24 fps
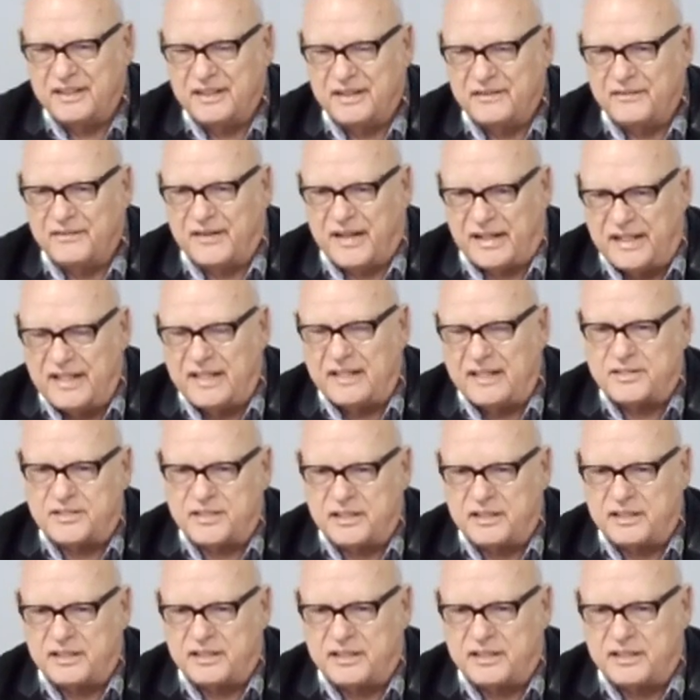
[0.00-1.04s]
That is,
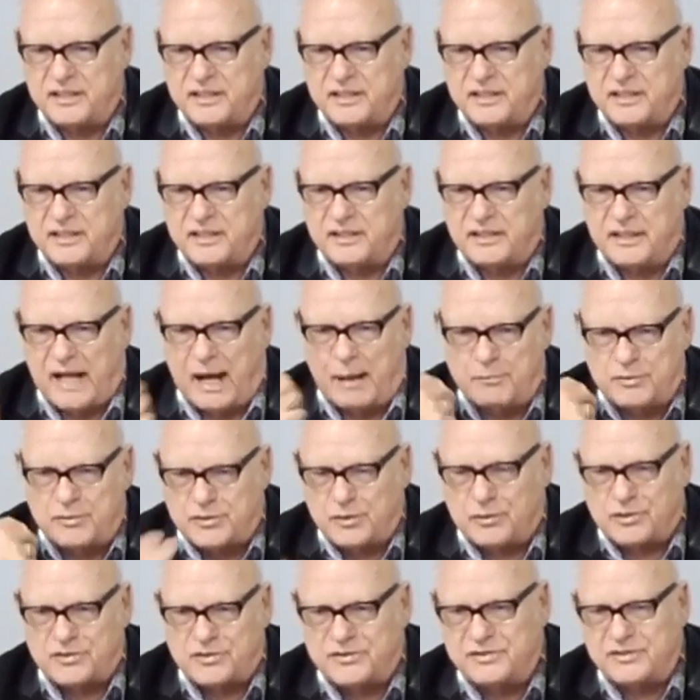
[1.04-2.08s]
and I'm
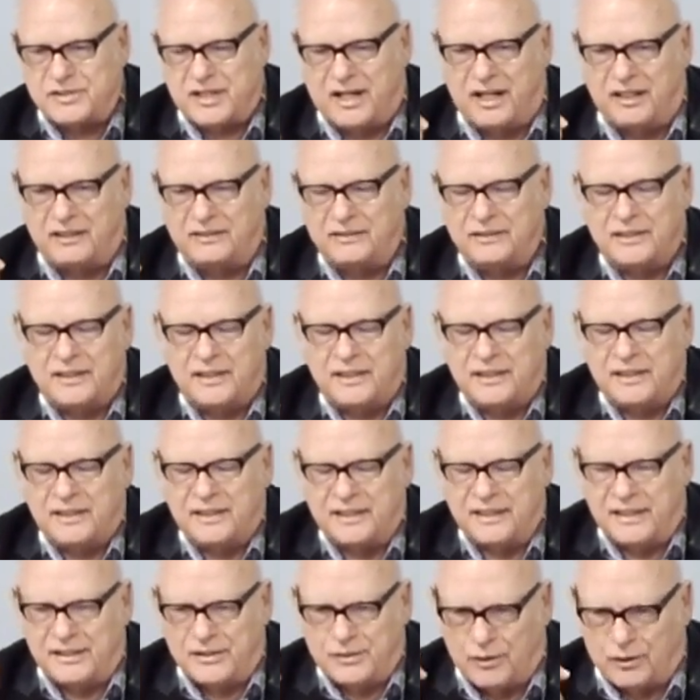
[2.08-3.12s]
sure, John,
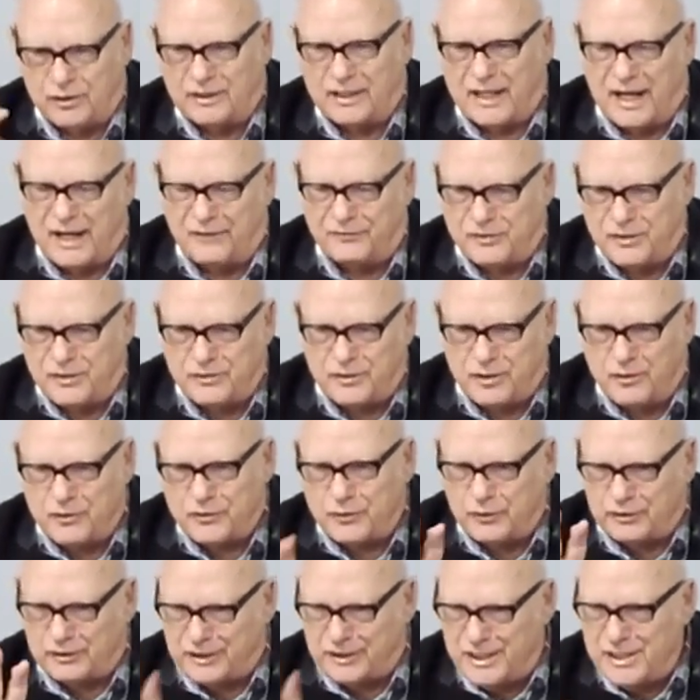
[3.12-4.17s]
in your life, you've gone through at
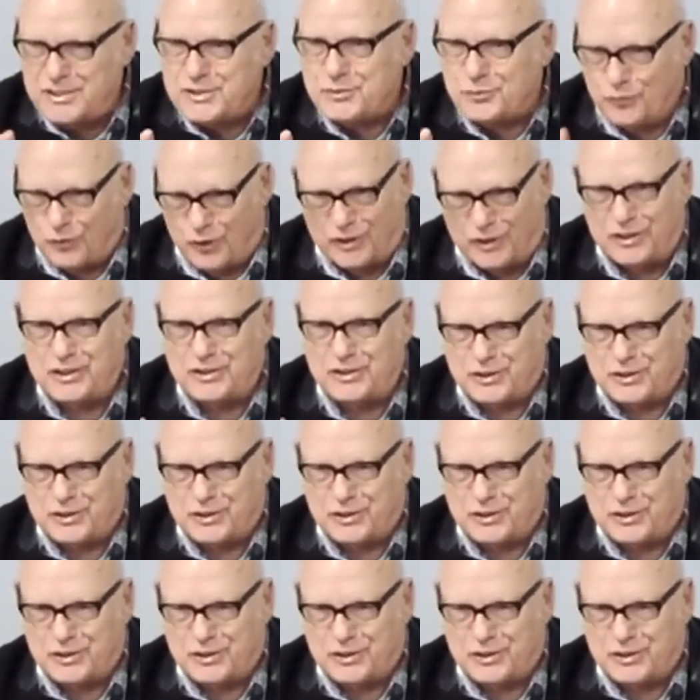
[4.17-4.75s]
least one or two